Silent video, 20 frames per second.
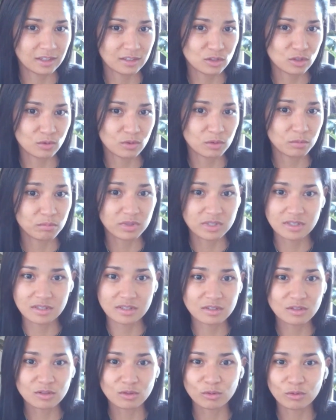so to
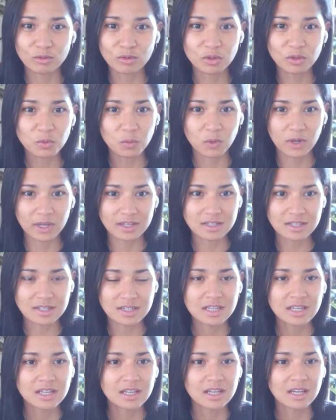business school you went.
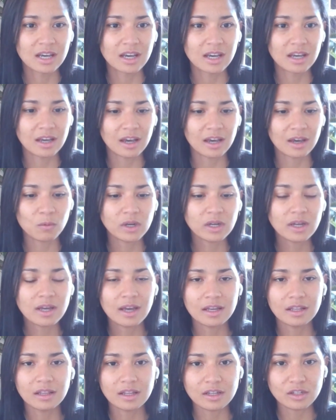I want to
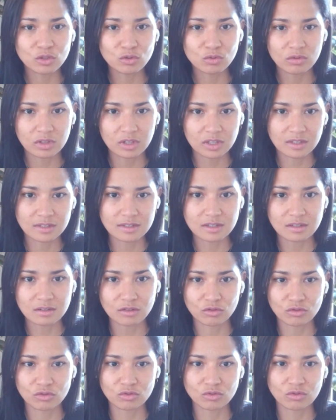highlight two things in
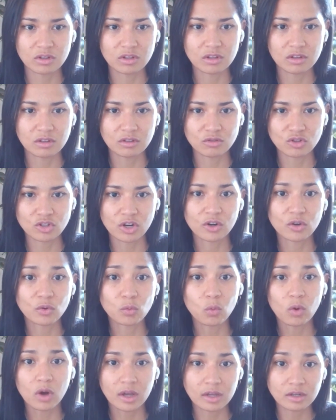your story that you shared.
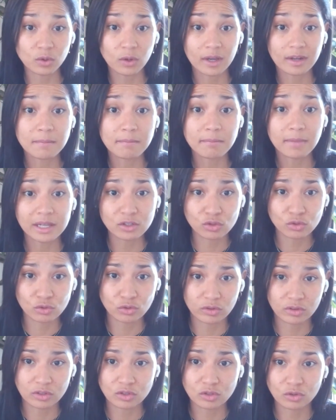One, you had a
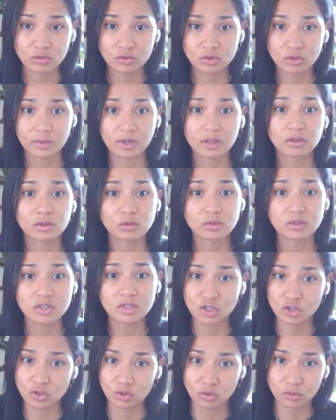mentor that told you about the
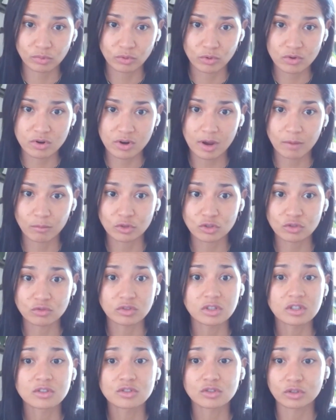rotational program, which
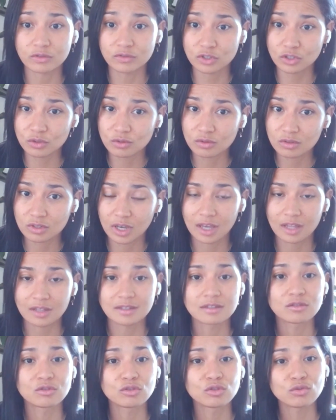really served you.
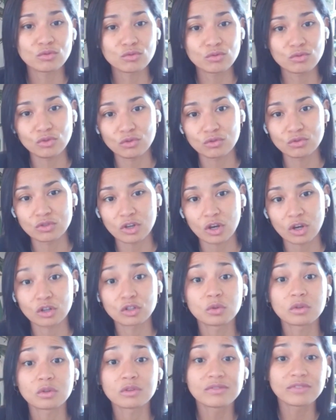And two, you talked
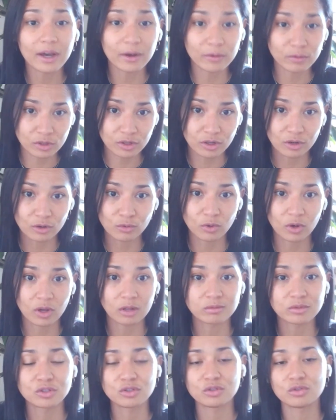to a founder who
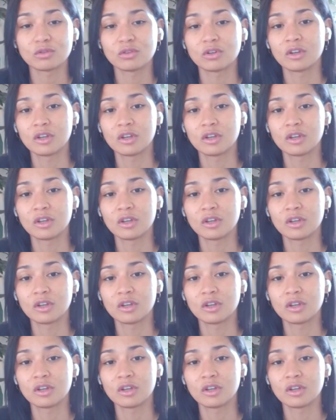helped you